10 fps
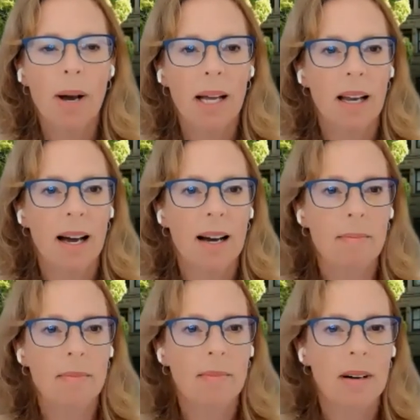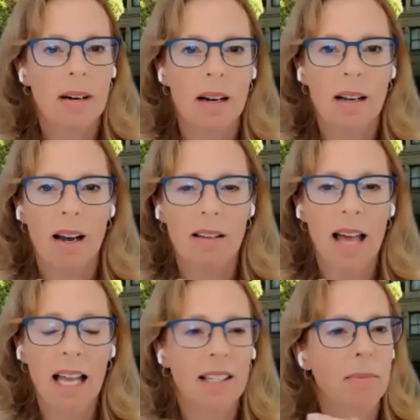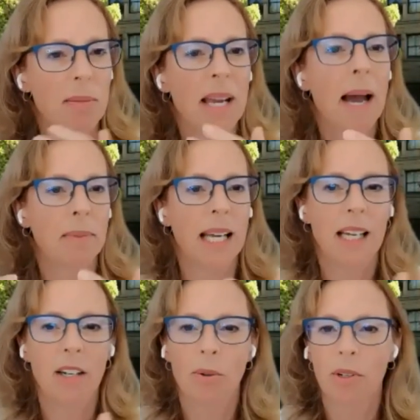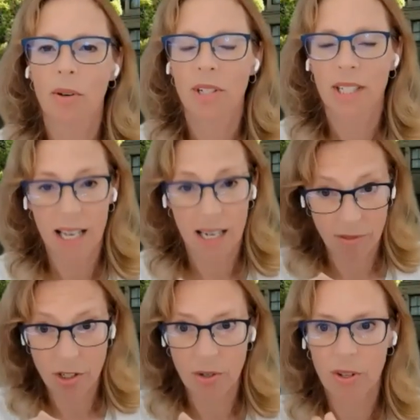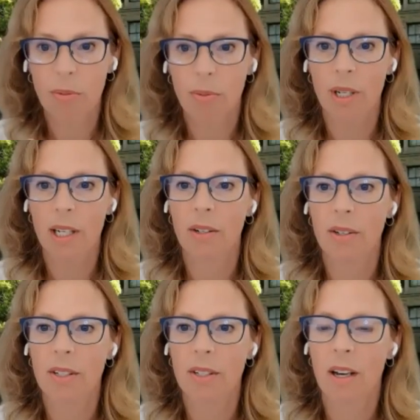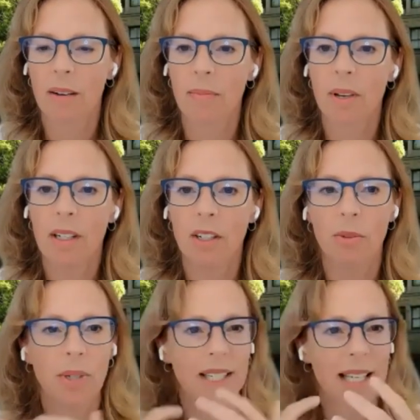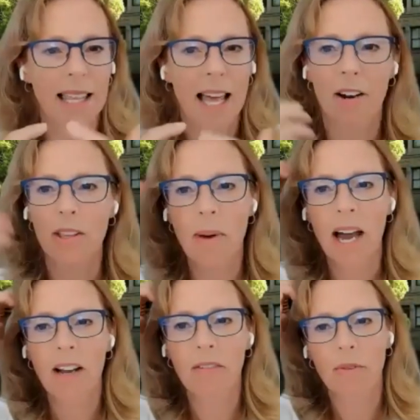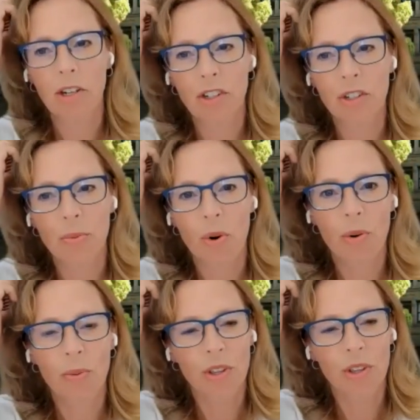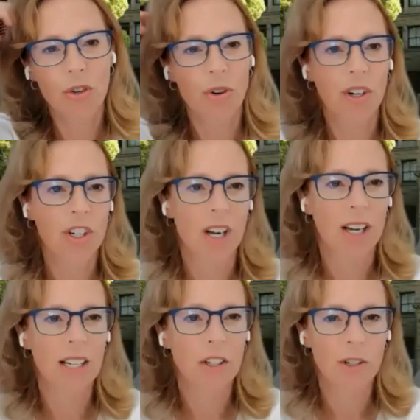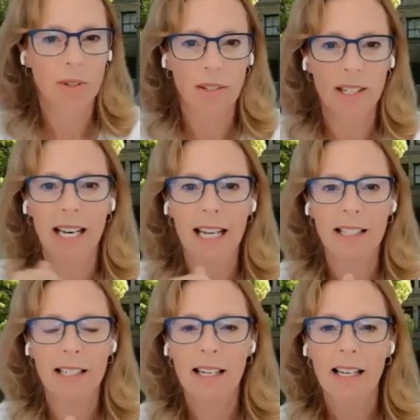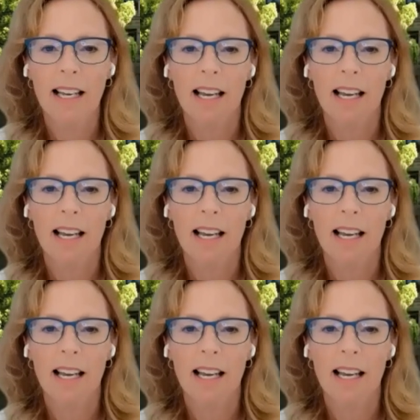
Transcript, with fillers: but um, uh, that seems to be updated or, or said every two to three years. Um, you know, we said that on the back of Russia's war with Georgia in 2008,